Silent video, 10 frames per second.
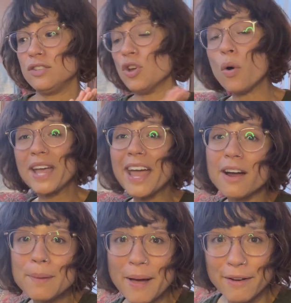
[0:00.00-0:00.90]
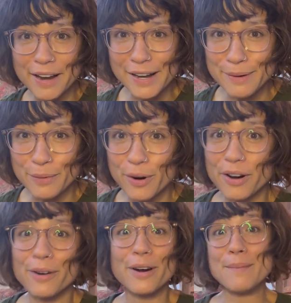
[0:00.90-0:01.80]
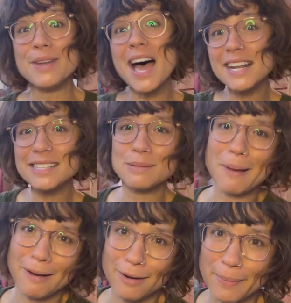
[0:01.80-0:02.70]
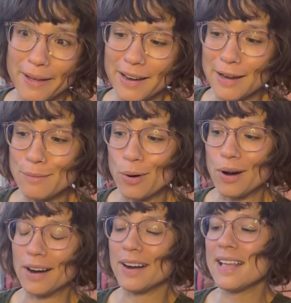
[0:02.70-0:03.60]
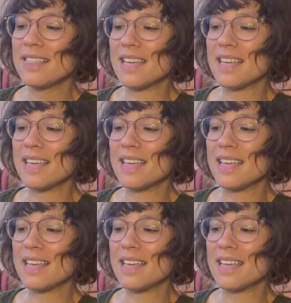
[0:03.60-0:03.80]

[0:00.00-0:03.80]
don't care about anymore or I'm not inspired about anymore,